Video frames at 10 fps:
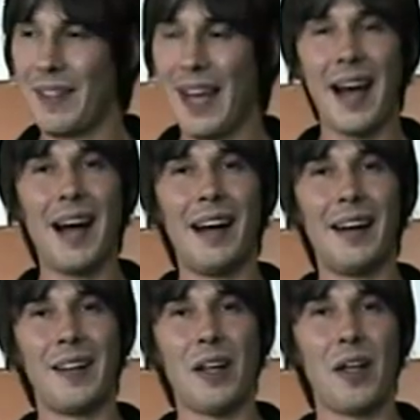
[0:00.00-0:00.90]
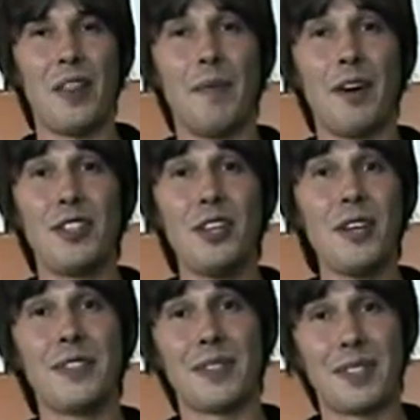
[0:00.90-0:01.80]
They are the most
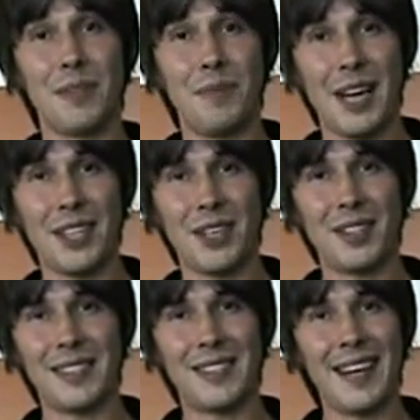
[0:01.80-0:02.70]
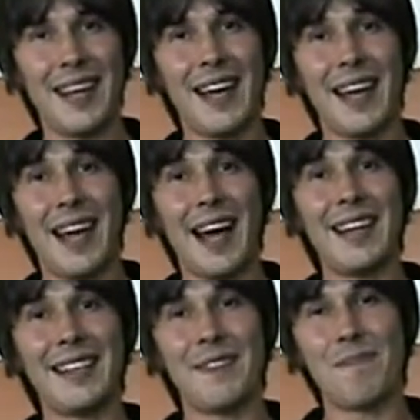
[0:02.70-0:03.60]
useful subjects you can study,
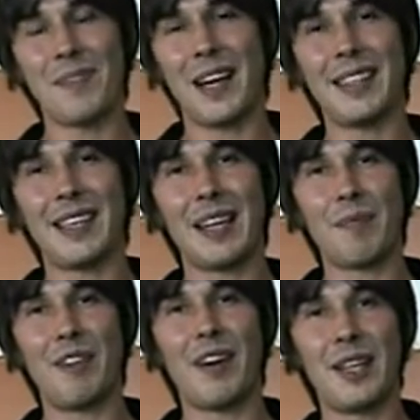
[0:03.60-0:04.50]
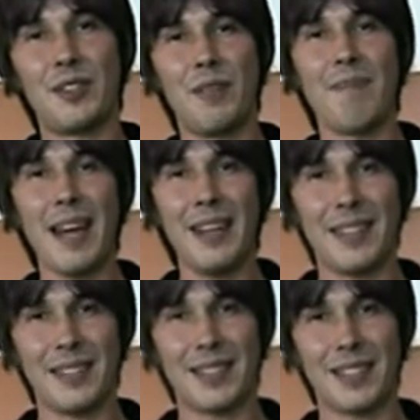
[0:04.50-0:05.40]
and I think they provide
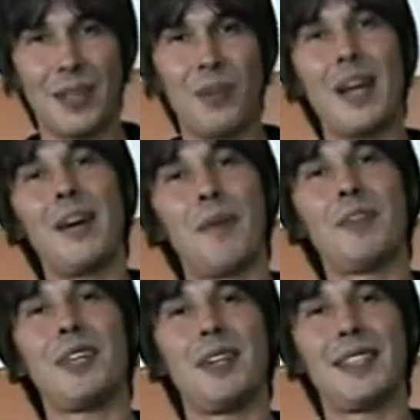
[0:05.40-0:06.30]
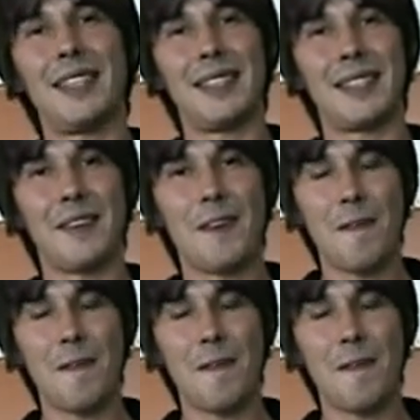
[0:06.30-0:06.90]
tremendous career opportunities.